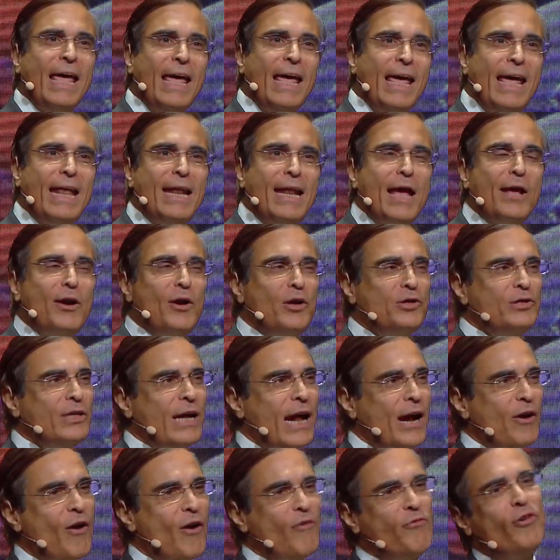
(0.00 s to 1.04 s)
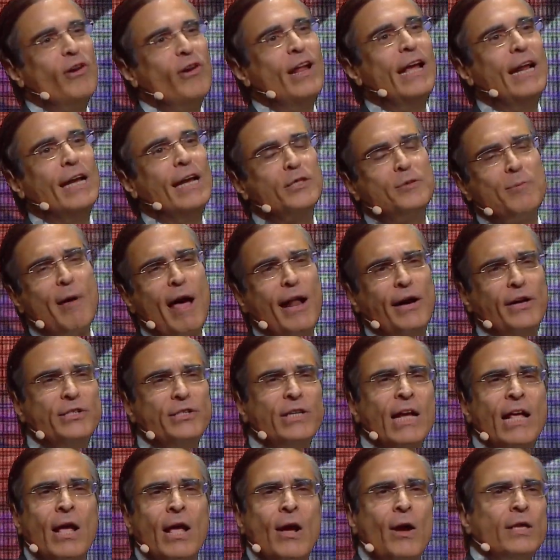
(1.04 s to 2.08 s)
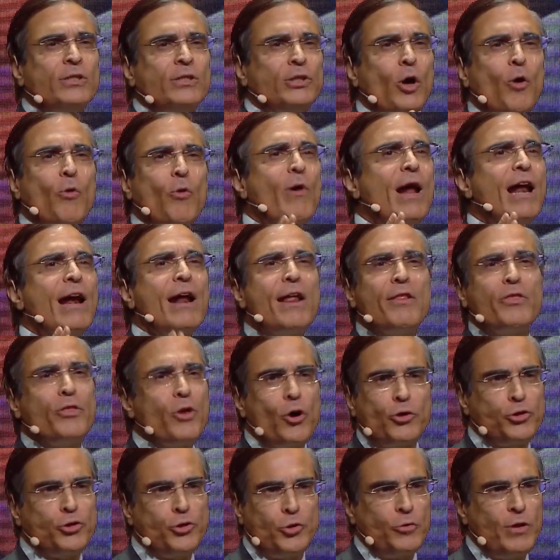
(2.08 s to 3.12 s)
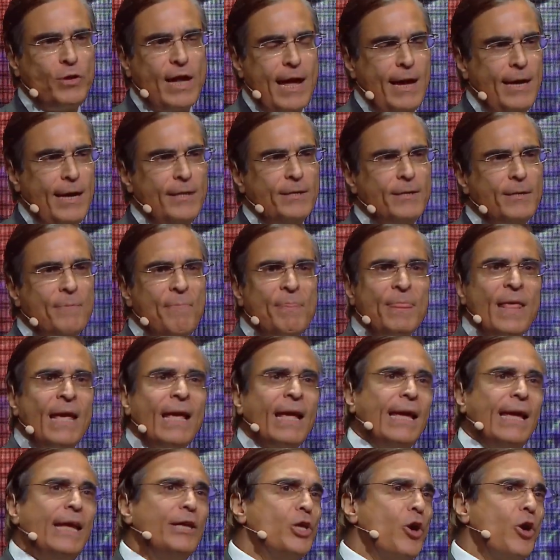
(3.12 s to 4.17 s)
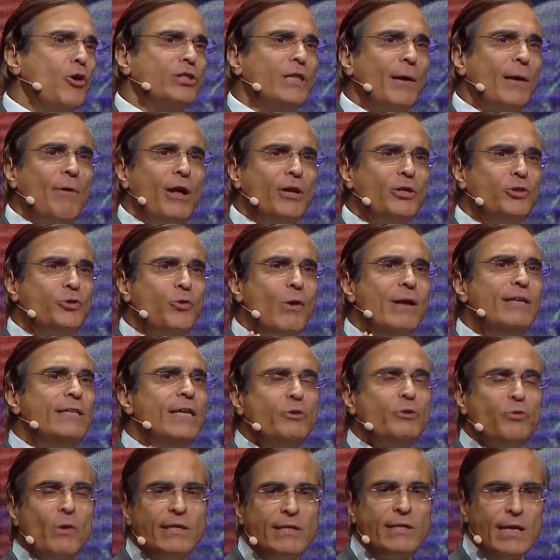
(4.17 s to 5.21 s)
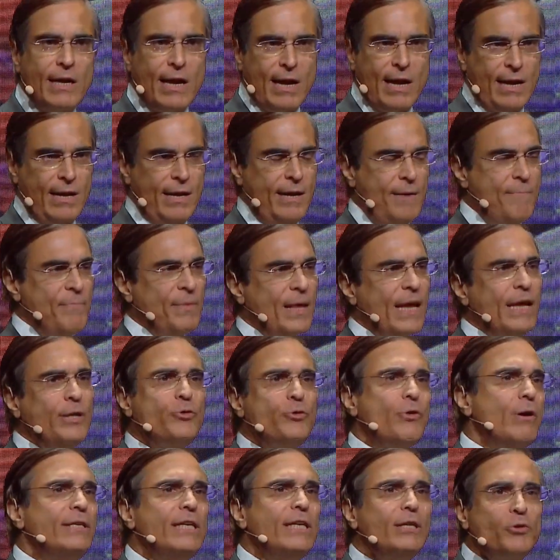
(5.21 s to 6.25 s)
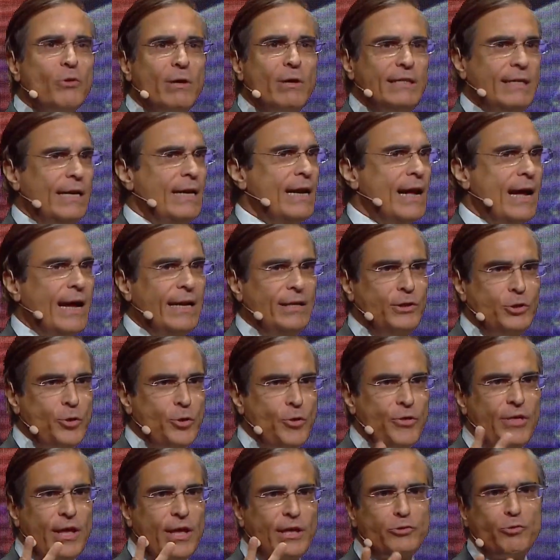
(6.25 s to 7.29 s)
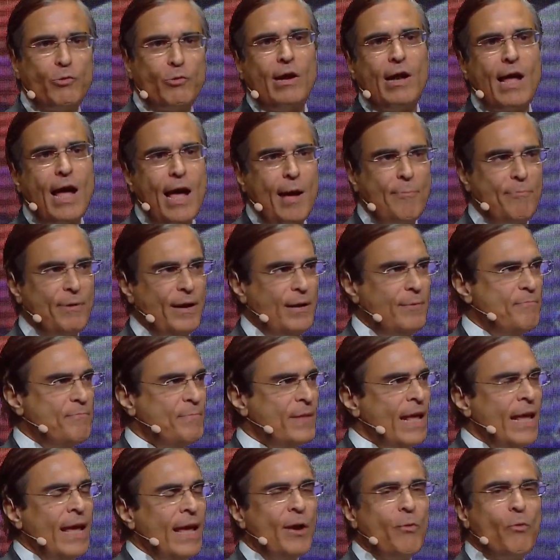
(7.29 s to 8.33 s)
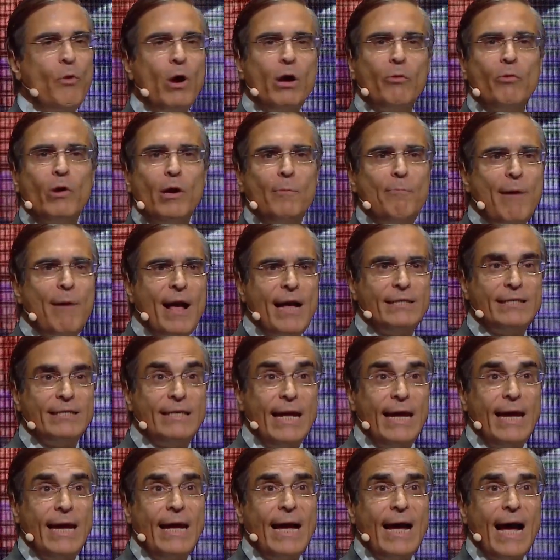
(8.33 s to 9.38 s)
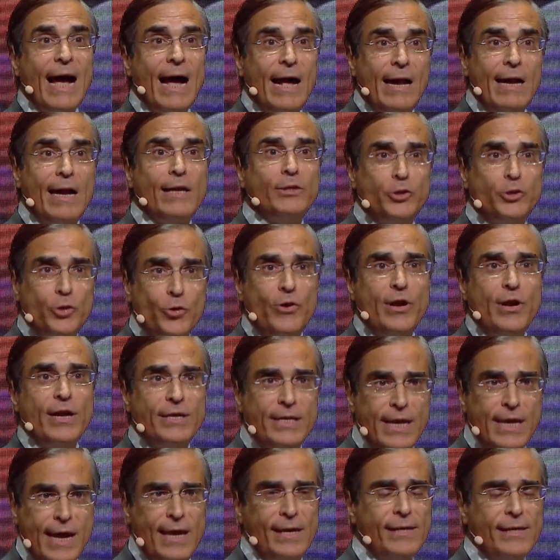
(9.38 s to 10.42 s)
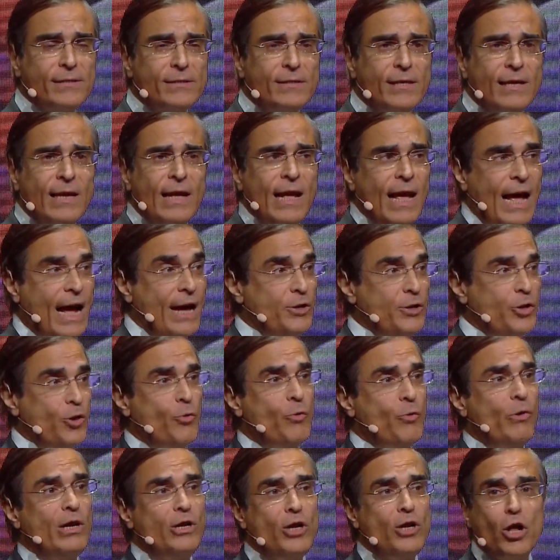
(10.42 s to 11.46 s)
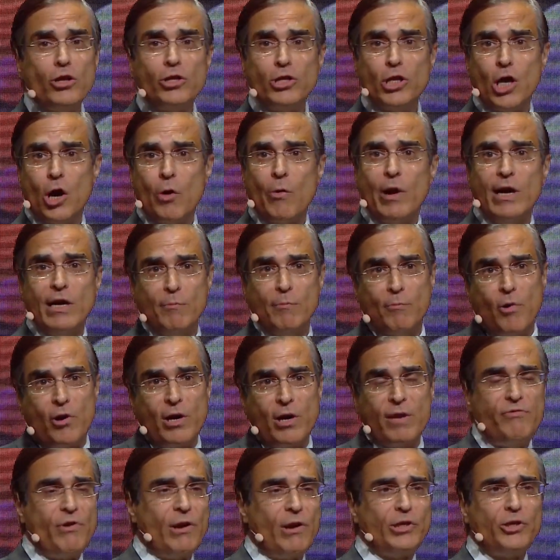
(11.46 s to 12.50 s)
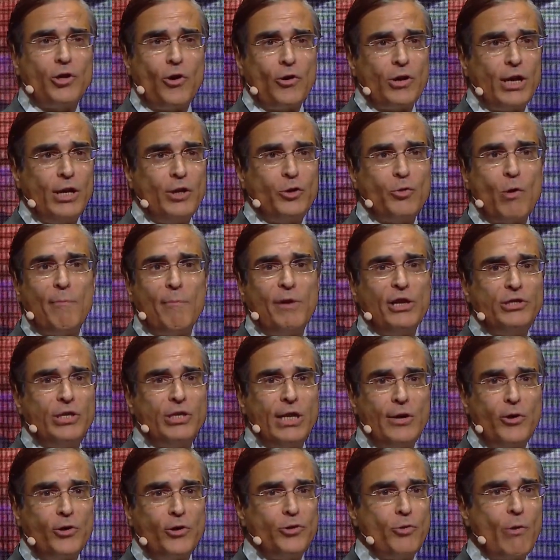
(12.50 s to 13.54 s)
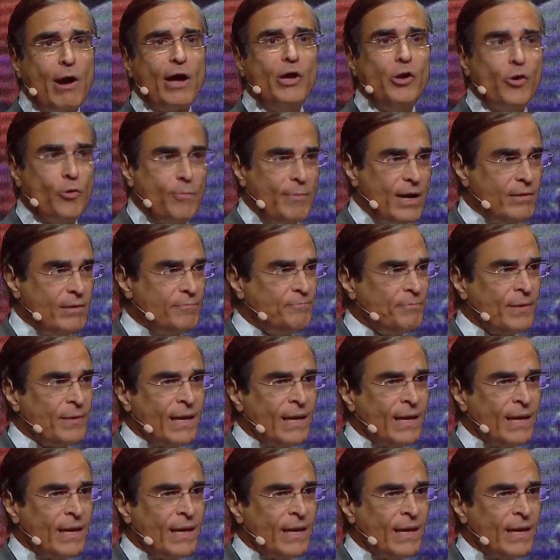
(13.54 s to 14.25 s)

in English and hopefully in Spanish. So what are those 2 dates? He talks about 2029. In 2029, 2 things will happen. We will pass the Alan Turing test, and you will not know anymore if you are talking to a machine or to a human.